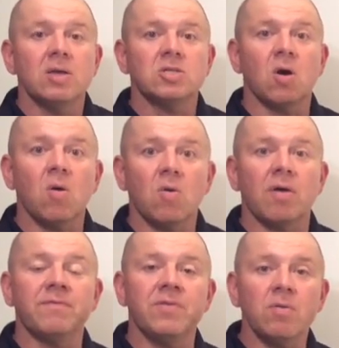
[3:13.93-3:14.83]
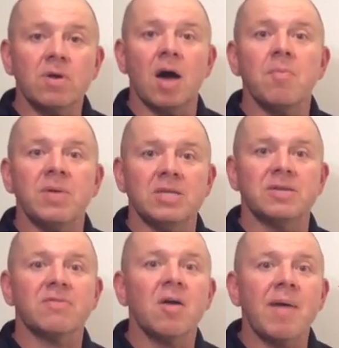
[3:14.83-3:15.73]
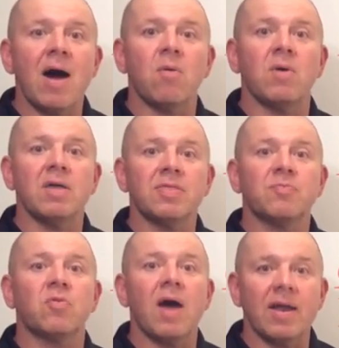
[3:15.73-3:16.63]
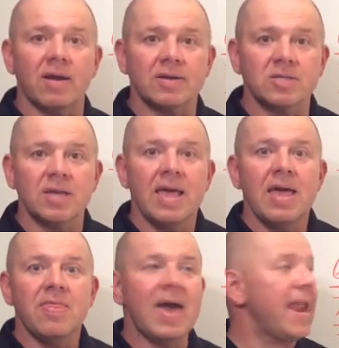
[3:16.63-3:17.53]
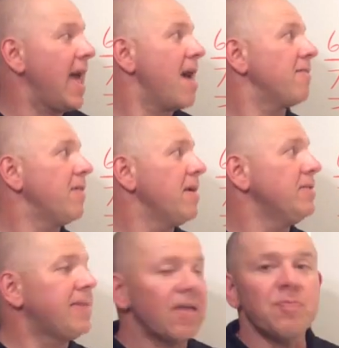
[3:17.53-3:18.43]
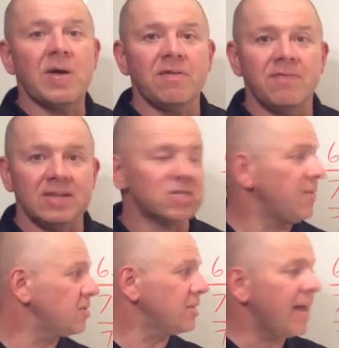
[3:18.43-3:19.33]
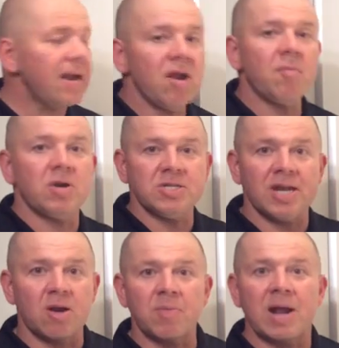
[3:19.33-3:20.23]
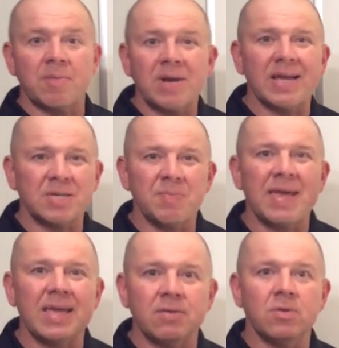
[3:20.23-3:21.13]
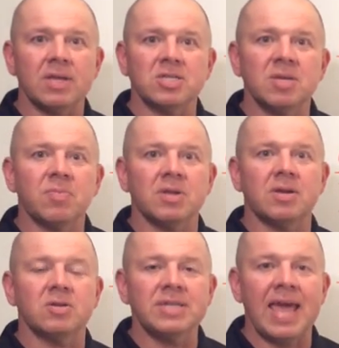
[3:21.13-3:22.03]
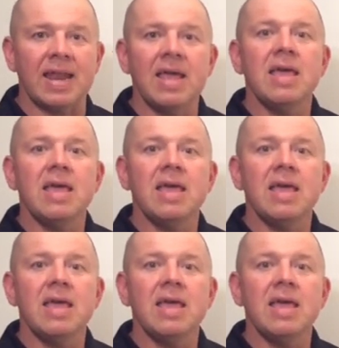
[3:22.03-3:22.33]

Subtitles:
So a few companies have come out with products that have death benefits. And there's a lot of numbers here, but I'm going to make it really simple to understand.